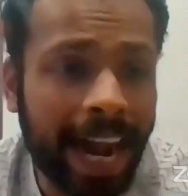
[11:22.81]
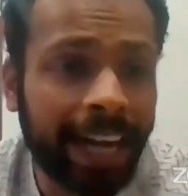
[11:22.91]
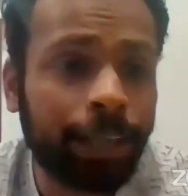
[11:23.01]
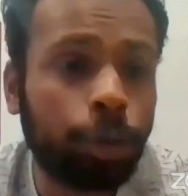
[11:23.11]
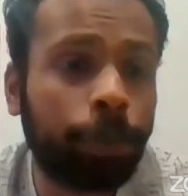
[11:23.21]

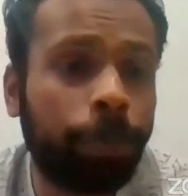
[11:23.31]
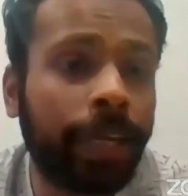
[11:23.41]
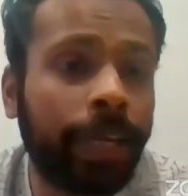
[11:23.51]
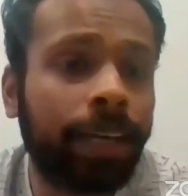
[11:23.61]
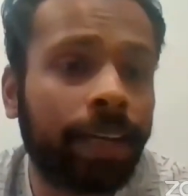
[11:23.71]
and
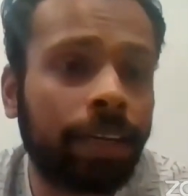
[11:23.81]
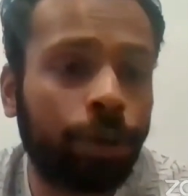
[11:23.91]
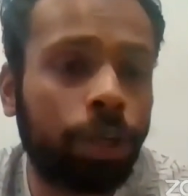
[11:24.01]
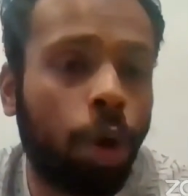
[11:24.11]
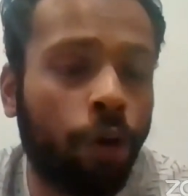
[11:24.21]

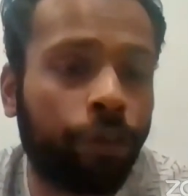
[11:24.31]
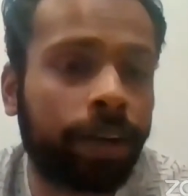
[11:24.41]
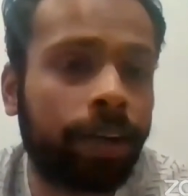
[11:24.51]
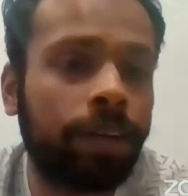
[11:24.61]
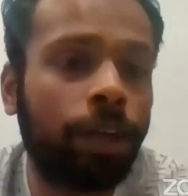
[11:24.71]
could
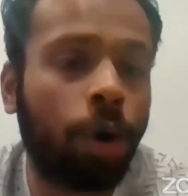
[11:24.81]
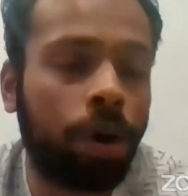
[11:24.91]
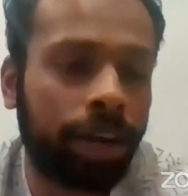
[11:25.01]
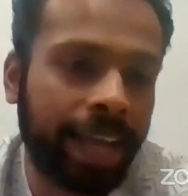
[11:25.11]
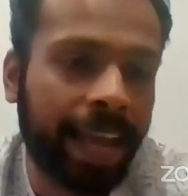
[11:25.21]
offer a
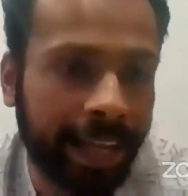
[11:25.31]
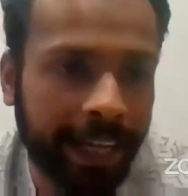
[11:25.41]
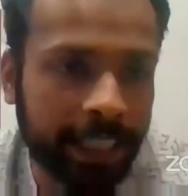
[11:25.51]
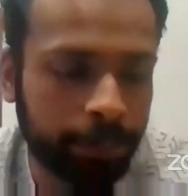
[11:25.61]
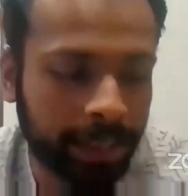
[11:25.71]
longer
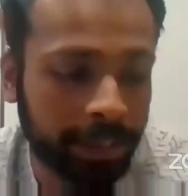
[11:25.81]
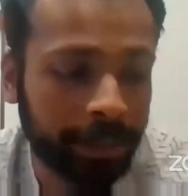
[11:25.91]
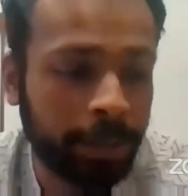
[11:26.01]
engagement.